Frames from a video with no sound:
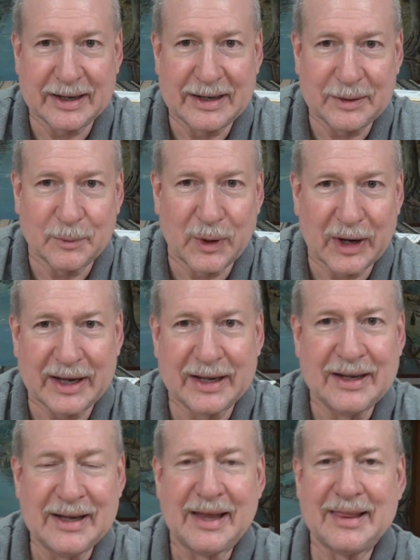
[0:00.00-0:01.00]
anyway,
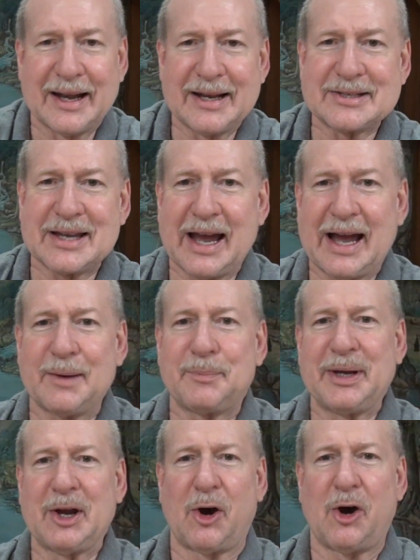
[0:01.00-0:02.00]
that is
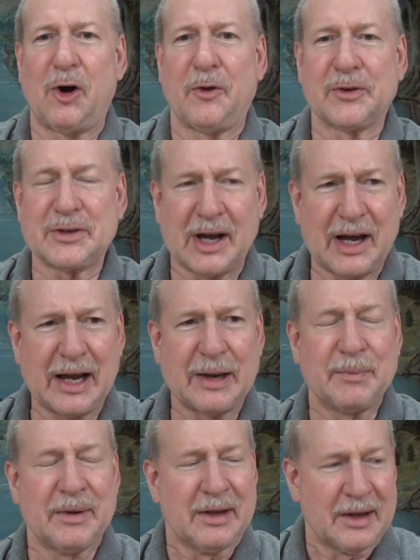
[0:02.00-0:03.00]
happy all the
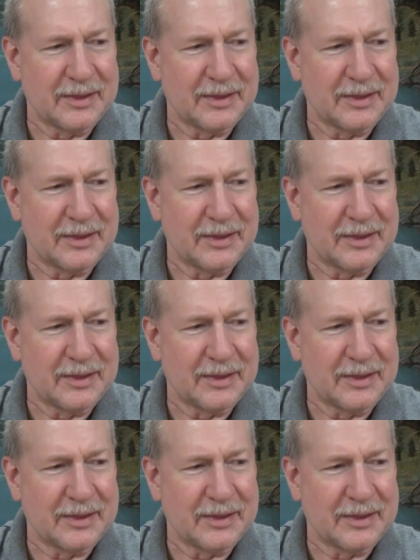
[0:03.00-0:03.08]
time.